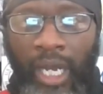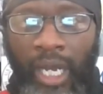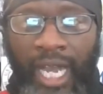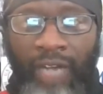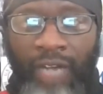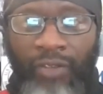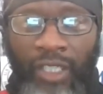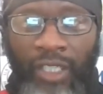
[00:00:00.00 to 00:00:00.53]

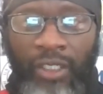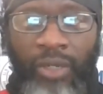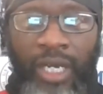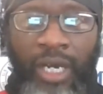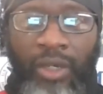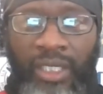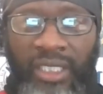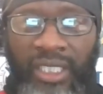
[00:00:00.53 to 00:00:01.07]
have
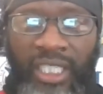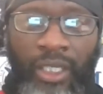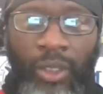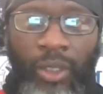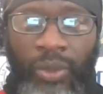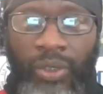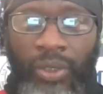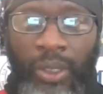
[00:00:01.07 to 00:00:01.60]
underground
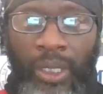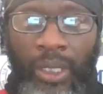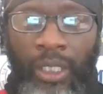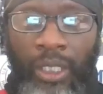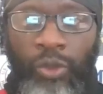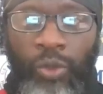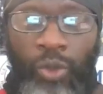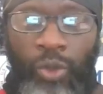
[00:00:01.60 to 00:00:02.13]
casinos,
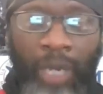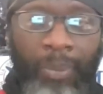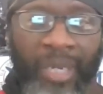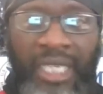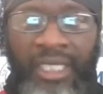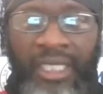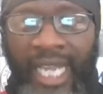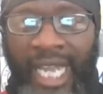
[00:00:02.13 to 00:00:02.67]
do not
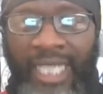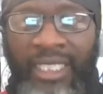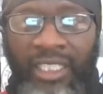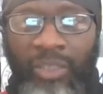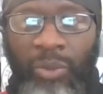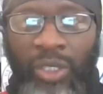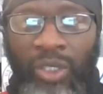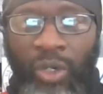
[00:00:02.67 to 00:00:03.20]
pay
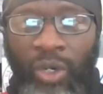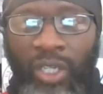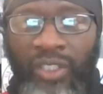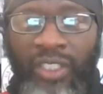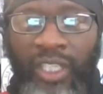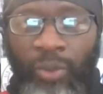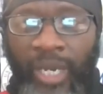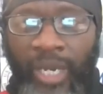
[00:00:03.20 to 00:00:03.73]
taxes because
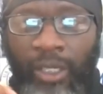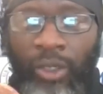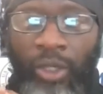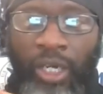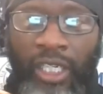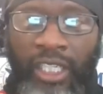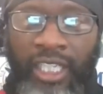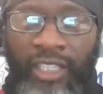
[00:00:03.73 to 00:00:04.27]
they write a
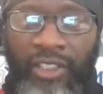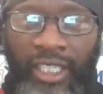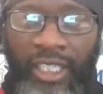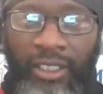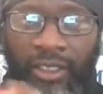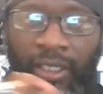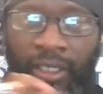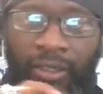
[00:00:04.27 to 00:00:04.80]
lot of
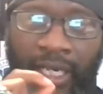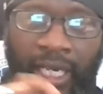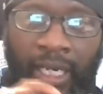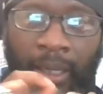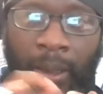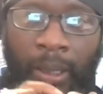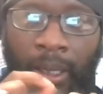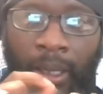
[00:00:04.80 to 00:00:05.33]
their